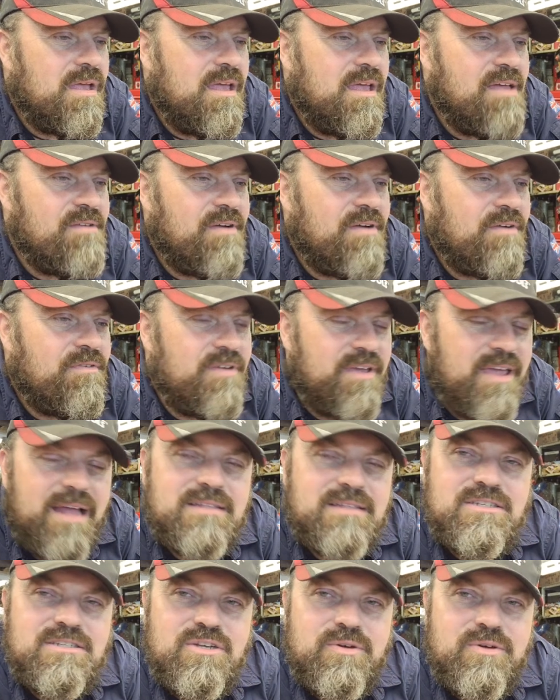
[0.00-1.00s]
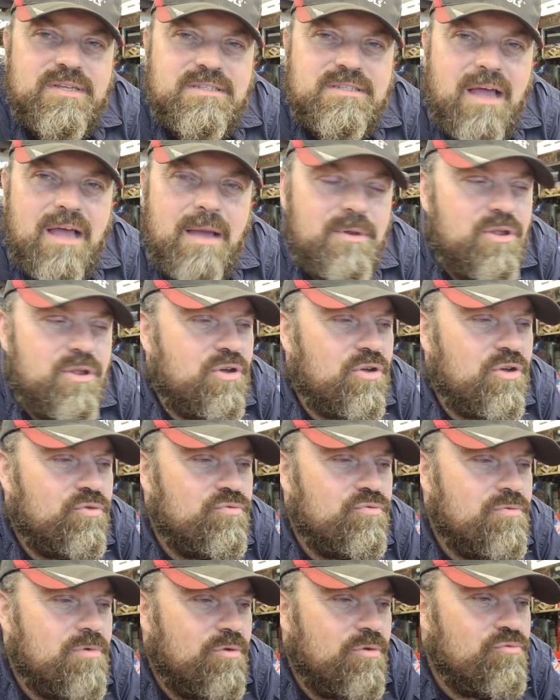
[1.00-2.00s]
If I forget to do it, Simon, you
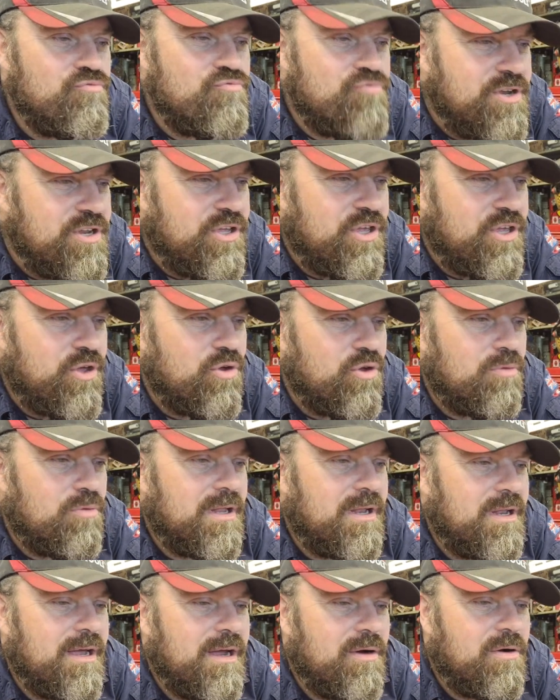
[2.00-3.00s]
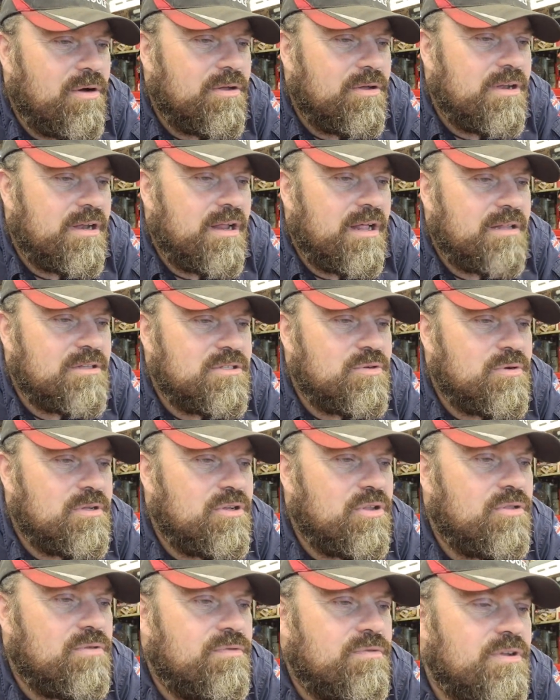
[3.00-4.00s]
can ridicule me later on and I'll do
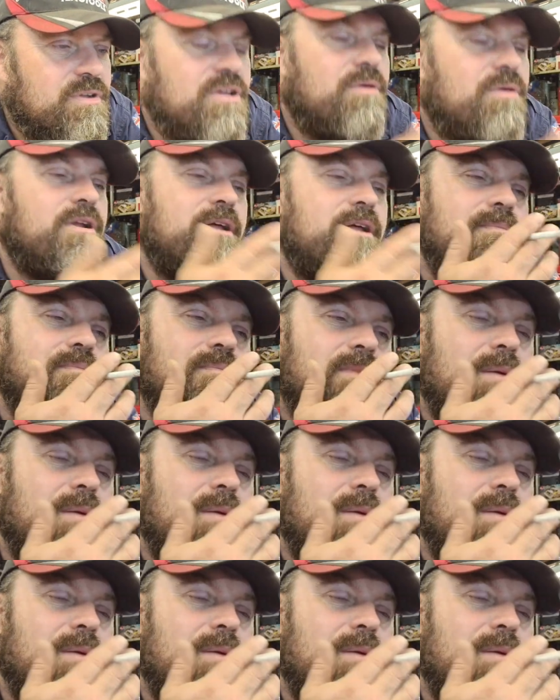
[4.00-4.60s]
another video on it.